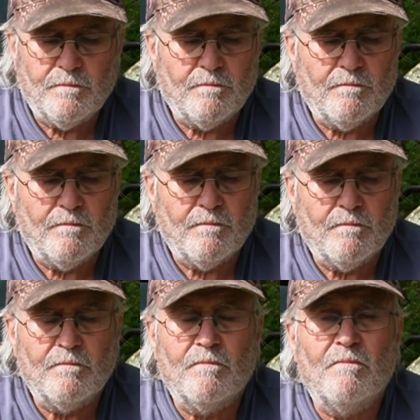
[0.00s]

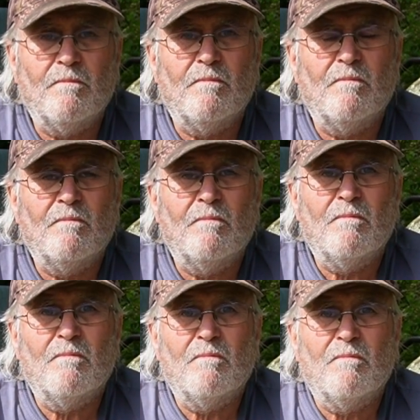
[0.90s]

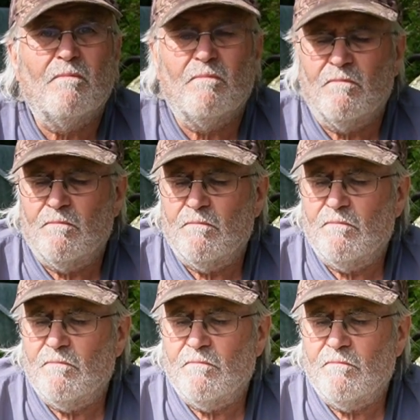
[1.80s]

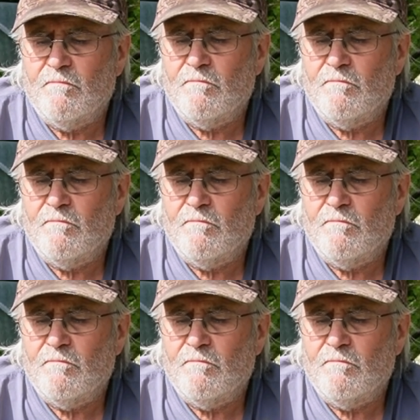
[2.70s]
Nothing is said.